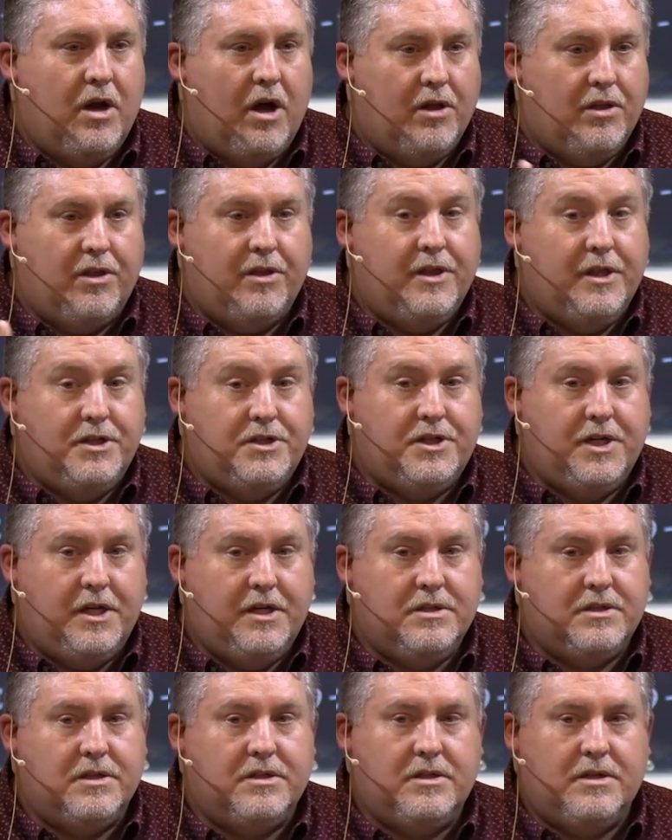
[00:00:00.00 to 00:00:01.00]
other than
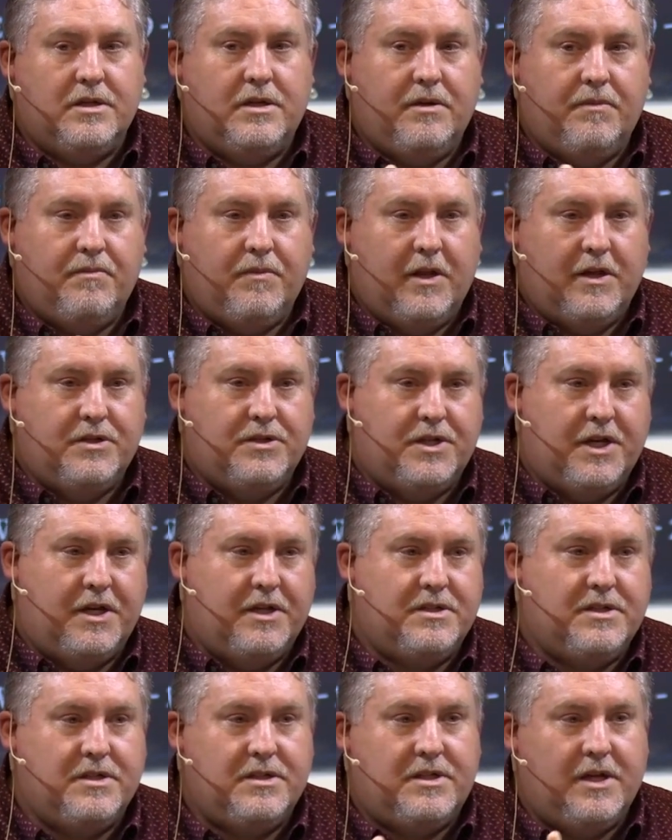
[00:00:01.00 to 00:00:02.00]
Jesus, in
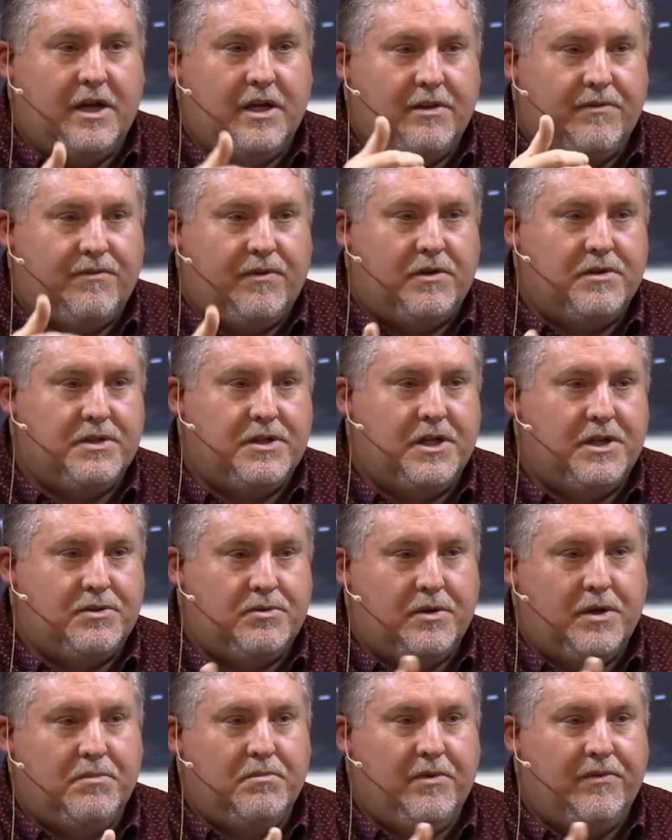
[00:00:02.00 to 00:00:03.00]
Jesus' day, in the first
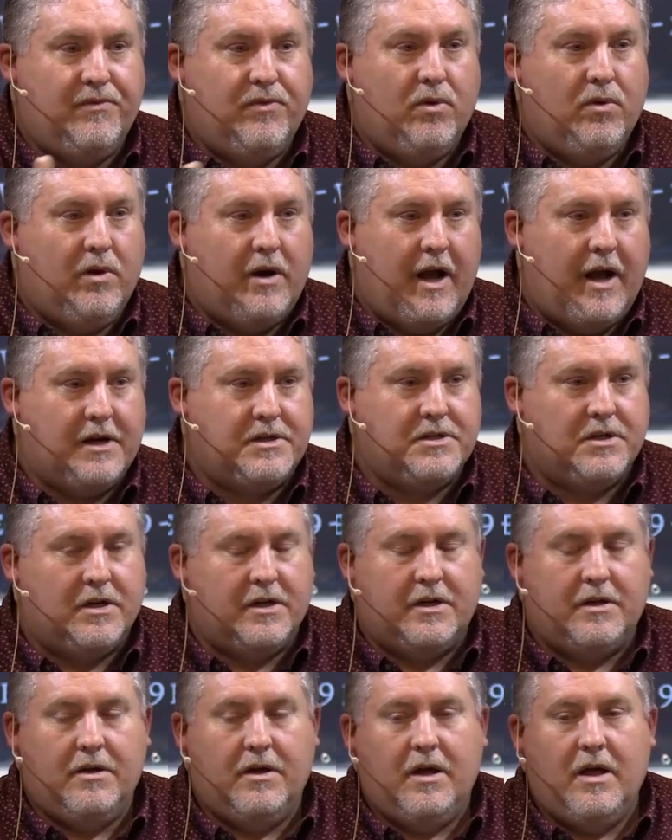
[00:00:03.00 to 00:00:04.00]
century and before
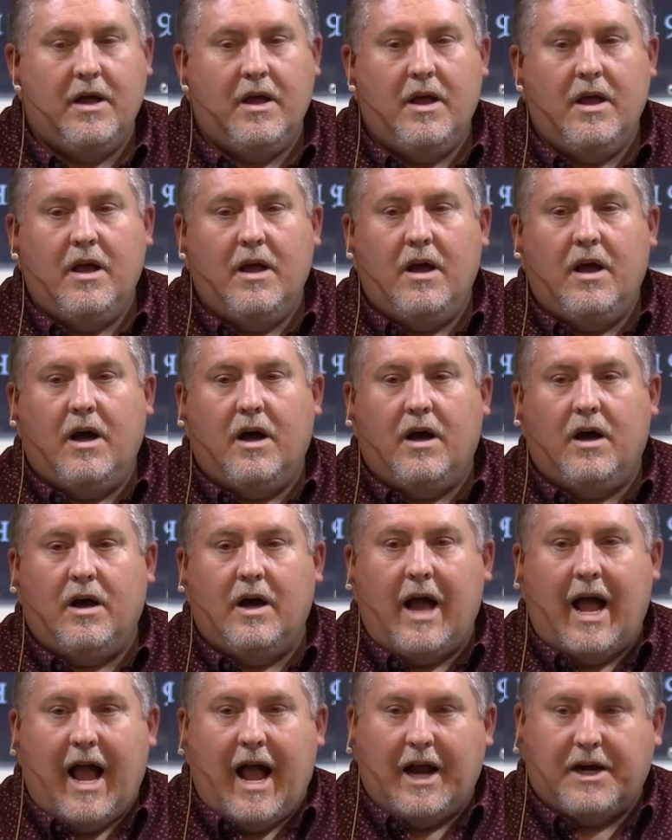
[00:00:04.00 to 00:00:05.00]
actually,
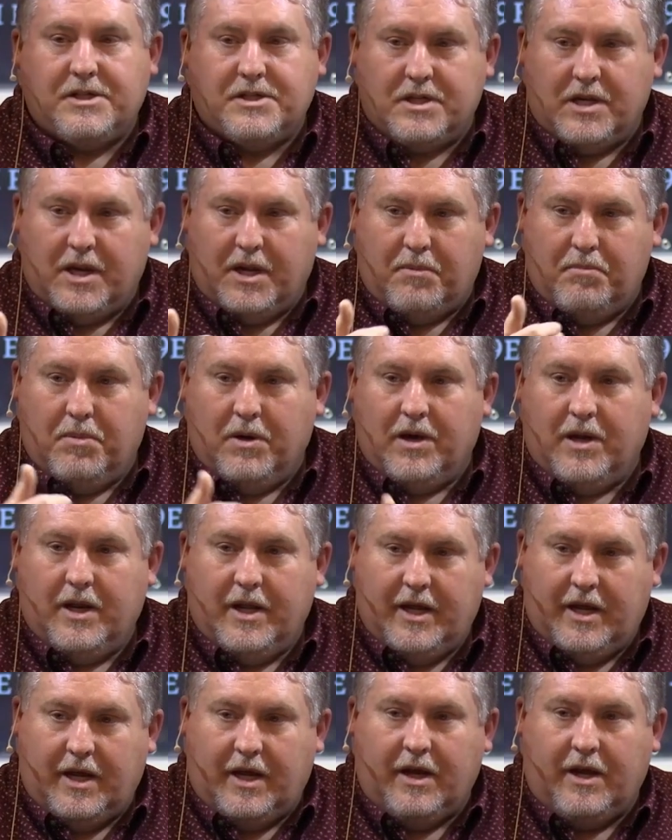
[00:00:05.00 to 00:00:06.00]
uh, actually
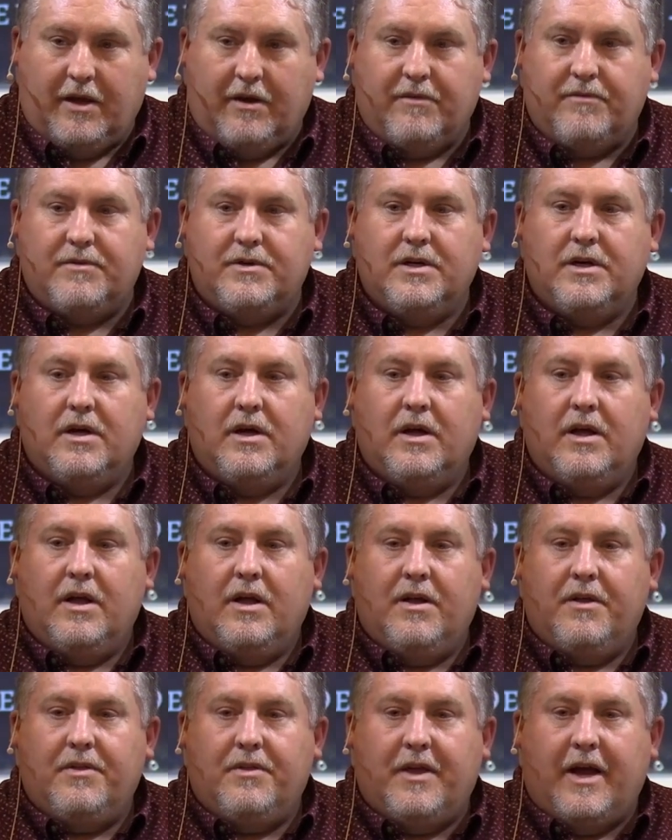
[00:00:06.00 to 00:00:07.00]
believed
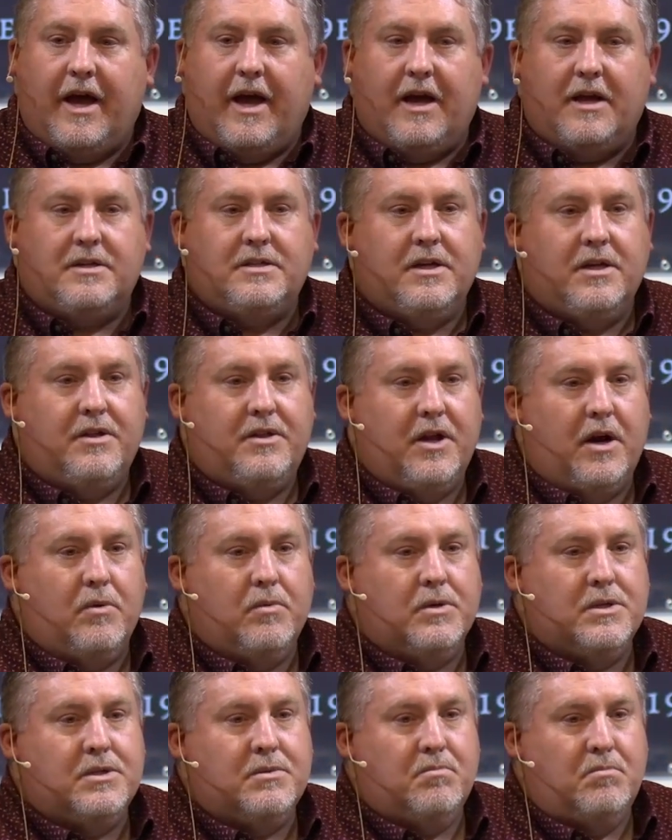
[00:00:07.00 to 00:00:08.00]
that there
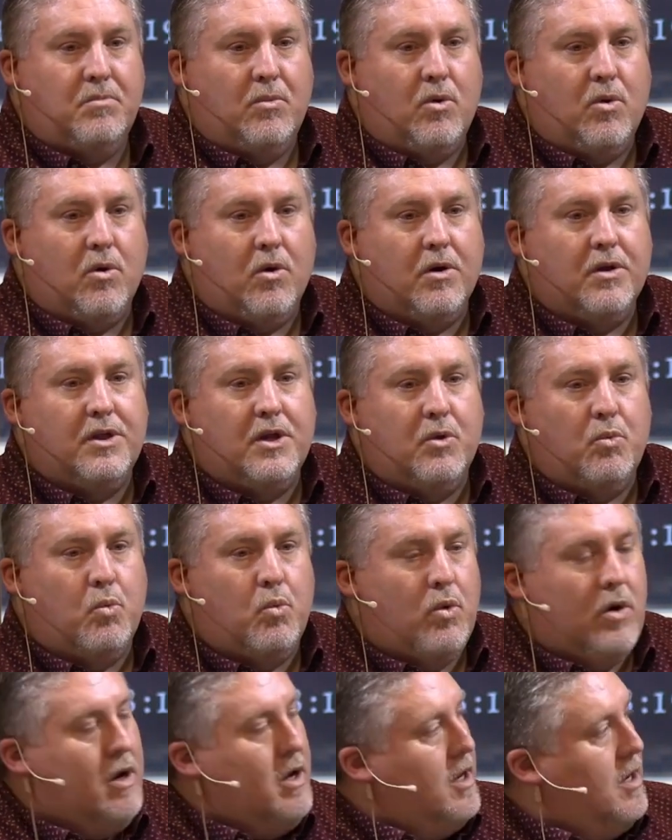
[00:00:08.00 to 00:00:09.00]
was more
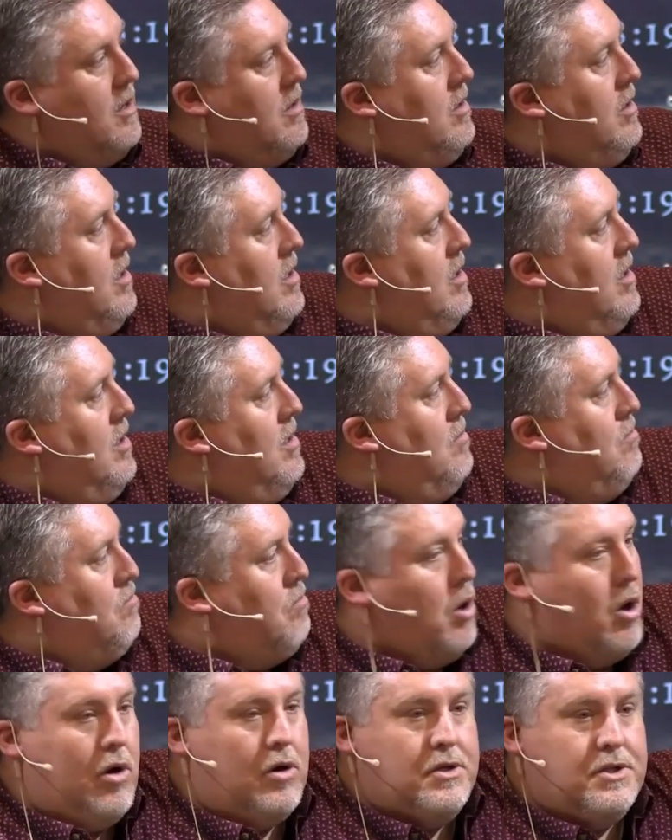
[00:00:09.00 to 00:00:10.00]
than one
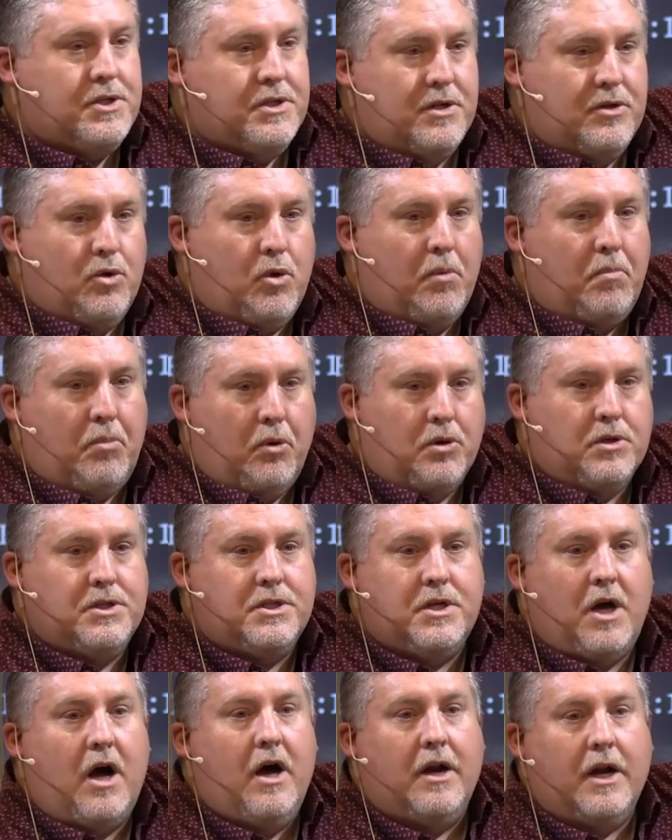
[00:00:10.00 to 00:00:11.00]
person or
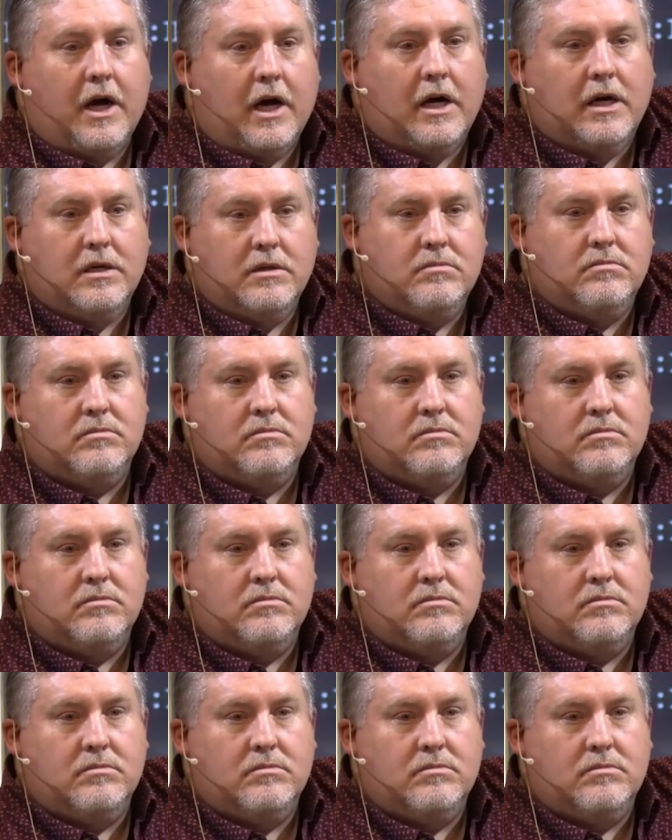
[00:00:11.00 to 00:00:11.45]
persona